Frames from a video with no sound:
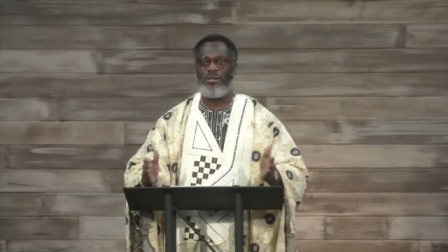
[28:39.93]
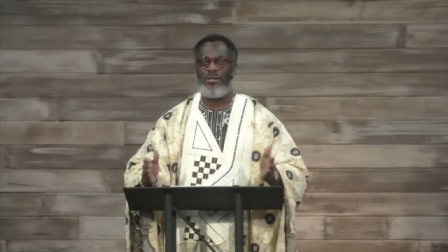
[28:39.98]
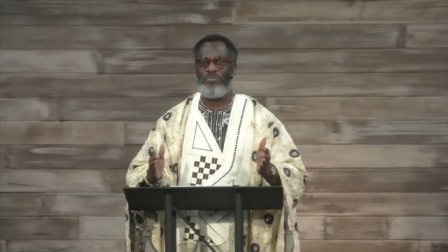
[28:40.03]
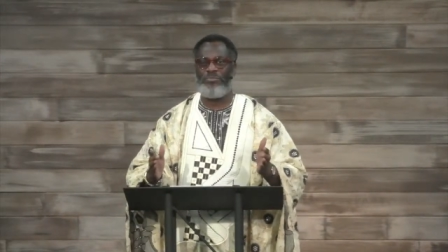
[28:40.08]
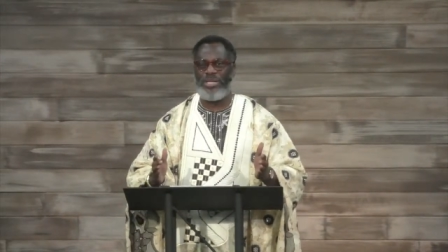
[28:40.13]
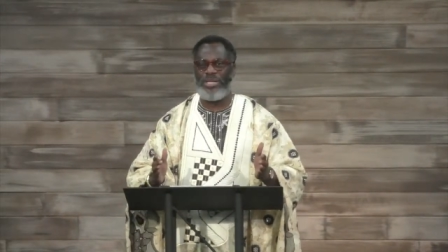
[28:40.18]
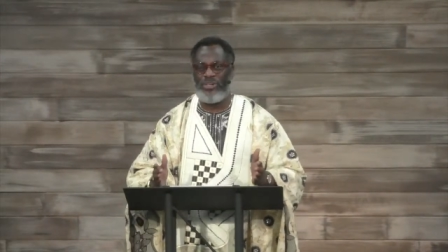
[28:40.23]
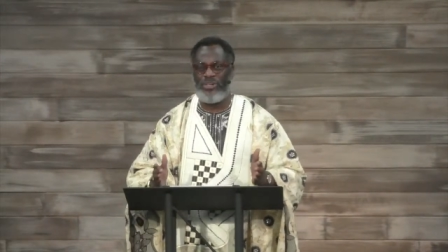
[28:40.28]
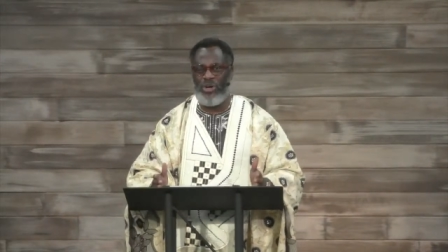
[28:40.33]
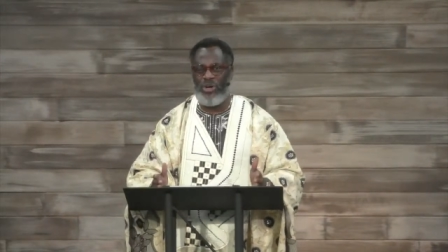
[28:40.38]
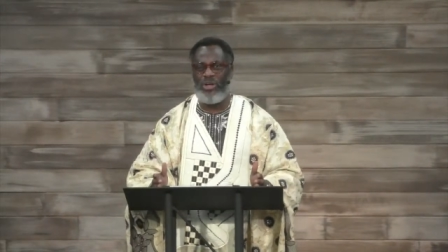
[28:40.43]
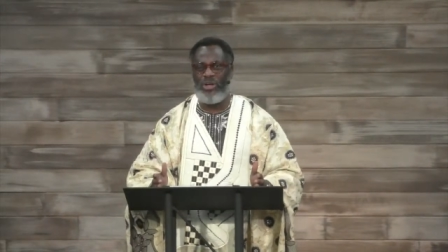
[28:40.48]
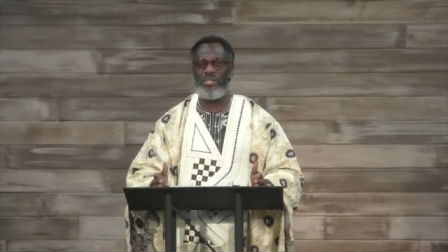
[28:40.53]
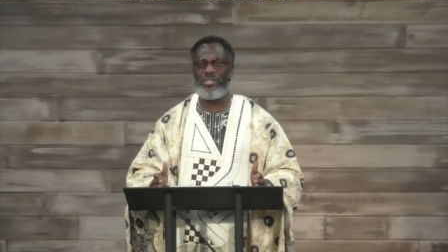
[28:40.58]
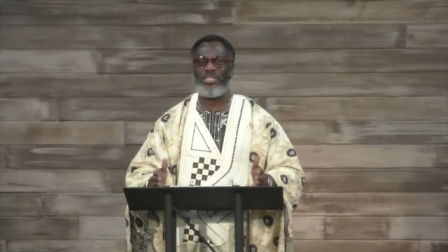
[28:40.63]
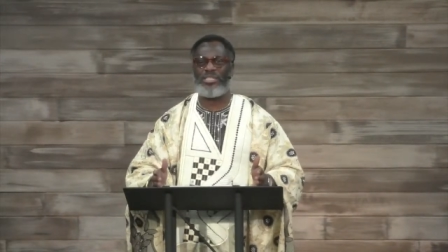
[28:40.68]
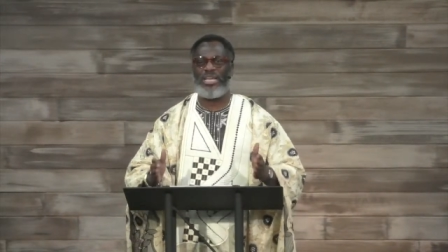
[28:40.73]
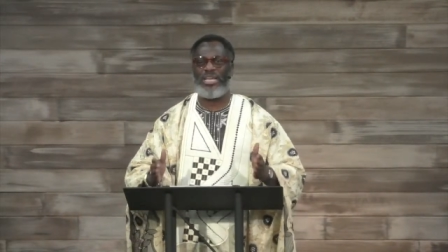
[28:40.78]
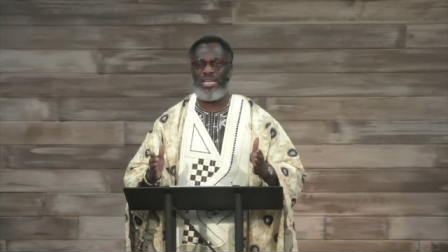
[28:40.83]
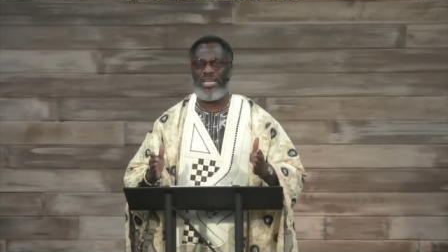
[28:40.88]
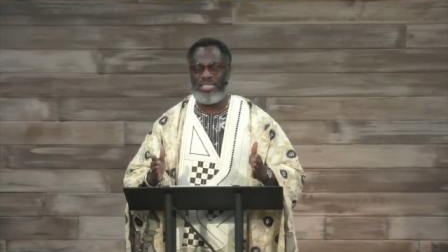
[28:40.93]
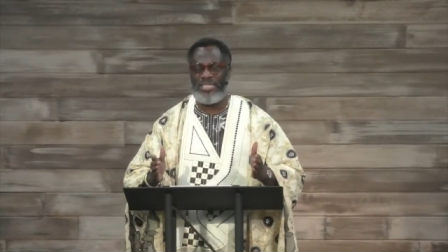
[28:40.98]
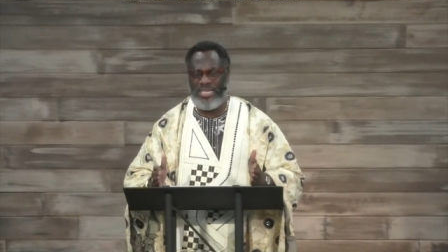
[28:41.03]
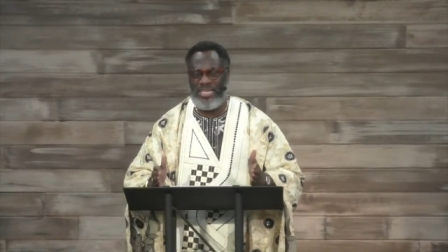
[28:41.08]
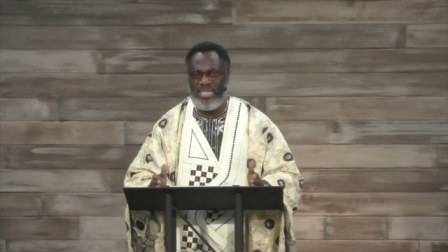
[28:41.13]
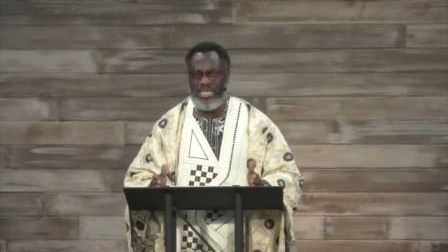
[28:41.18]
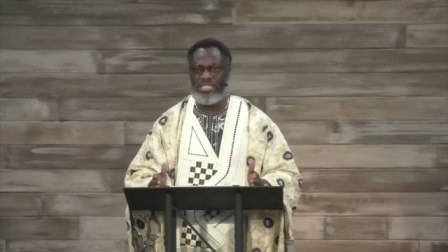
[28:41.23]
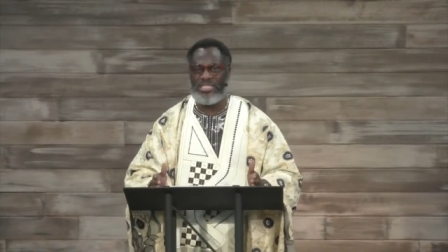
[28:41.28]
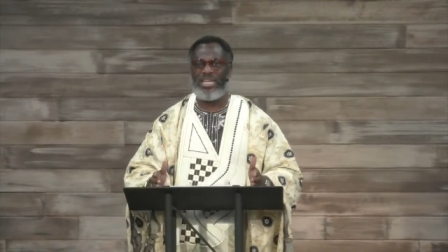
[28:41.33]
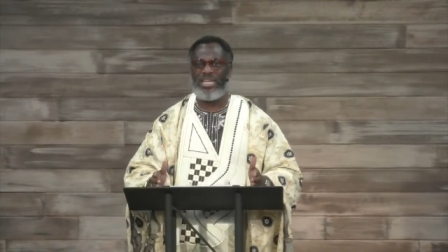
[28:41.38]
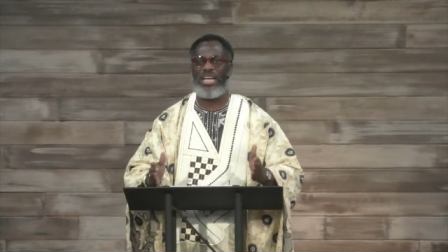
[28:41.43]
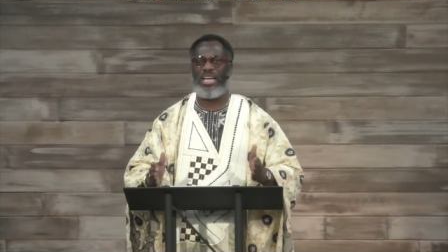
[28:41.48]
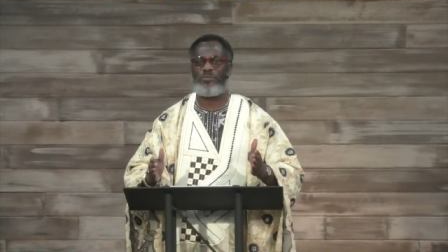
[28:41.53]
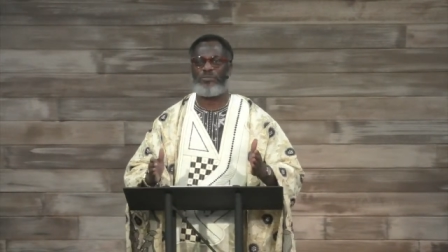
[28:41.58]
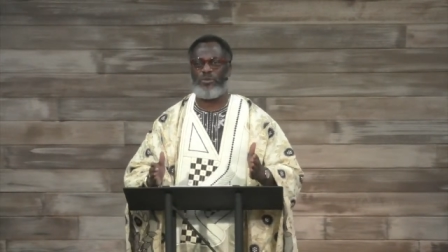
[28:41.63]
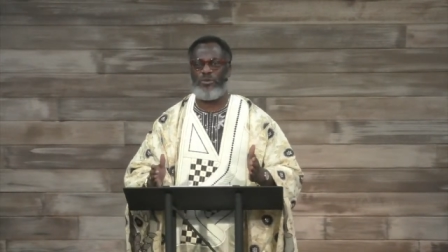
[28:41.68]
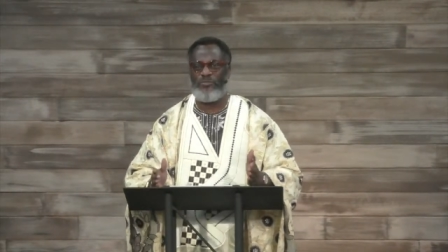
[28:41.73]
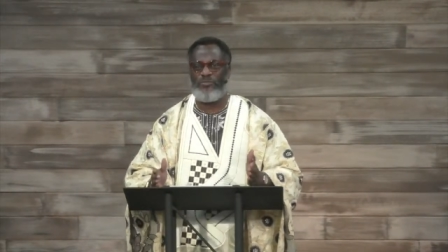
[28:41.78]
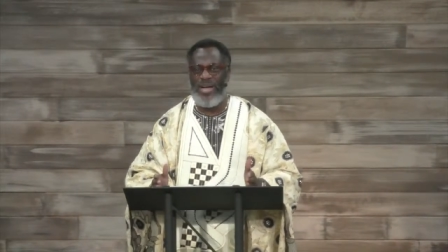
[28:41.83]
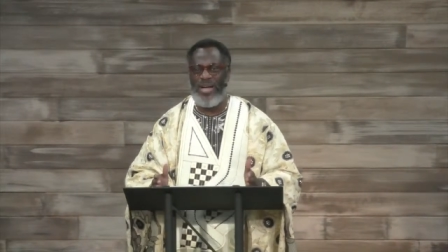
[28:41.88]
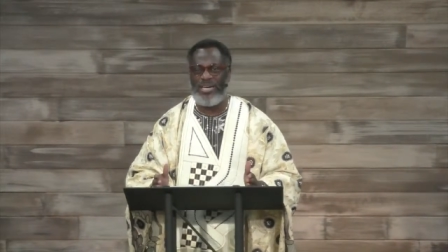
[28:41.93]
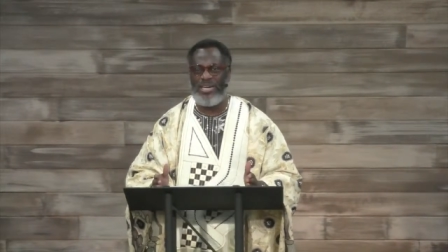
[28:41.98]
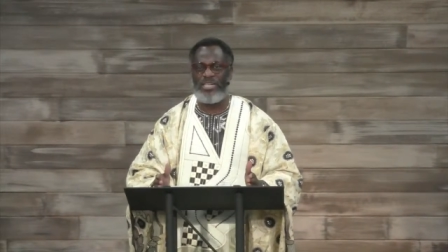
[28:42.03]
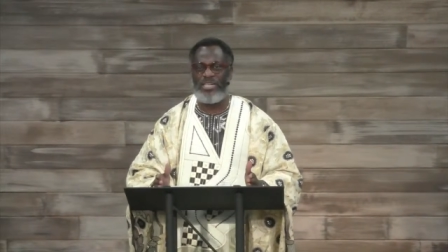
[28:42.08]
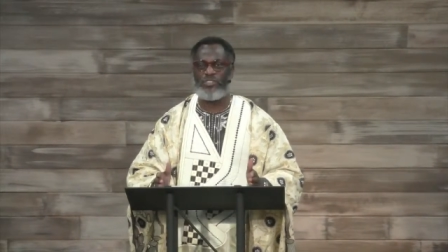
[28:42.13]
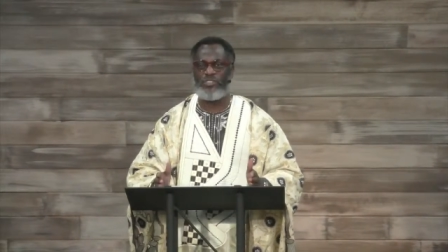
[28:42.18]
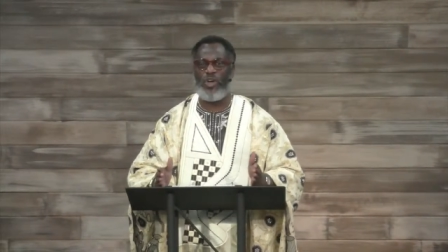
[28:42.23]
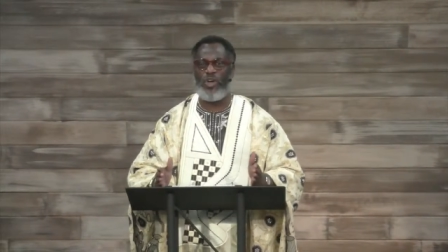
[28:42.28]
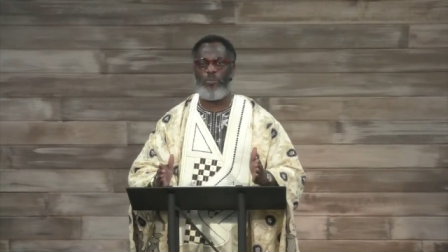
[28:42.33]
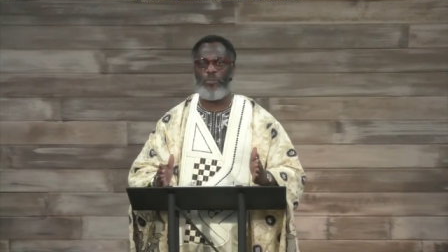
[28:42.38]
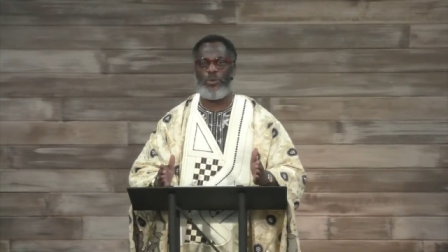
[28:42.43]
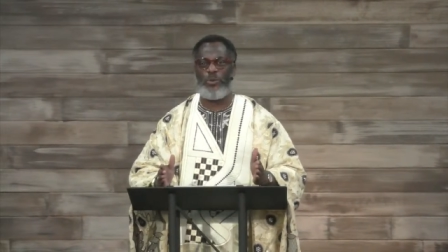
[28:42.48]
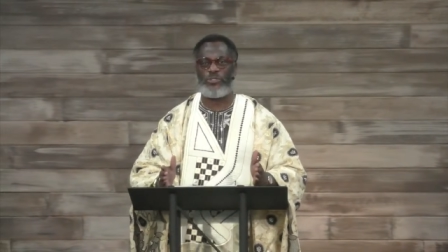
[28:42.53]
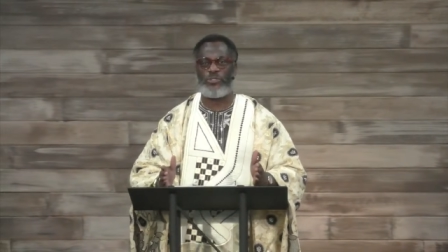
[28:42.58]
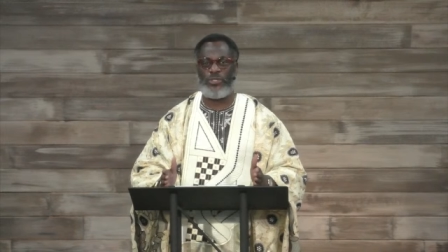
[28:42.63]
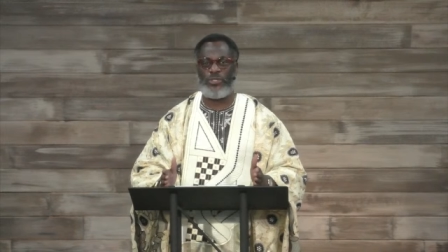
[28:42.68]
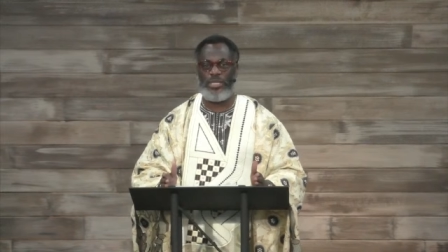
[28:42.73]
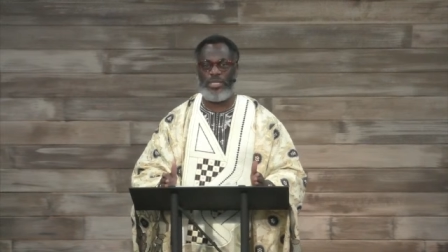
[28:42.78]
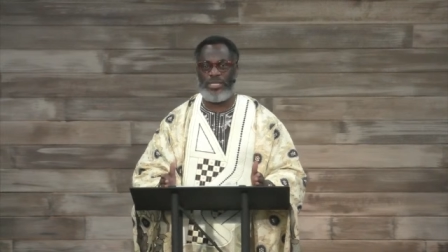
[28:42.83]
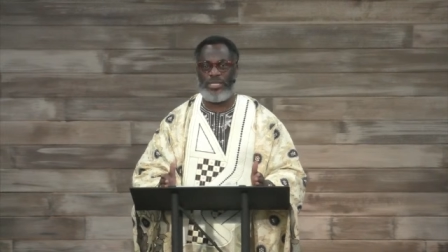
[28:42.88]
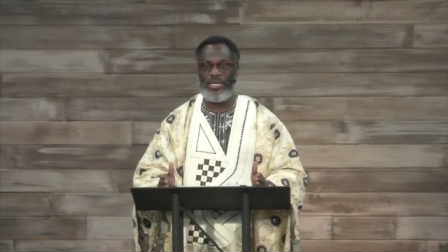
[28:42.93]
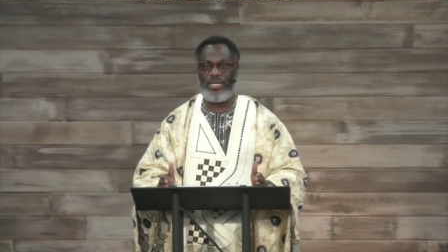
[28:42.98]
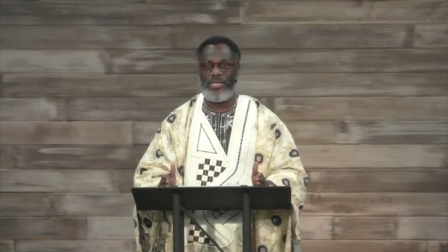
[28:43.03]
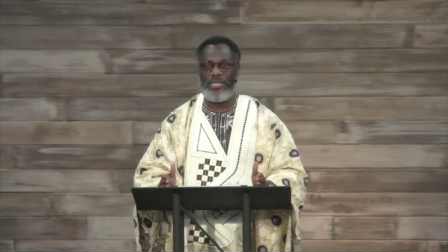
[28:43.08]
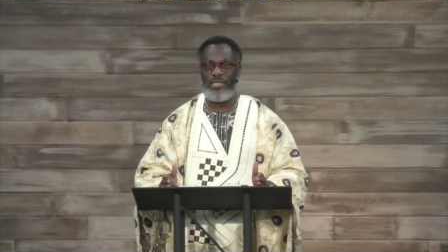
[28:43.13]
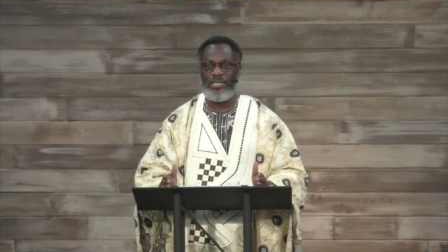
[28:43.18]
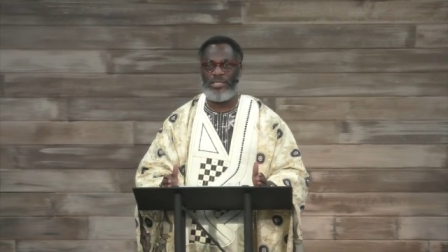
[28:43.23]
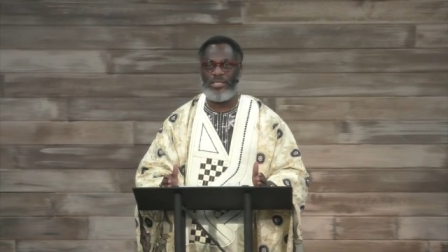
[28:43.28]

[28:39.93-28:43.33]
because this has provided us opportunity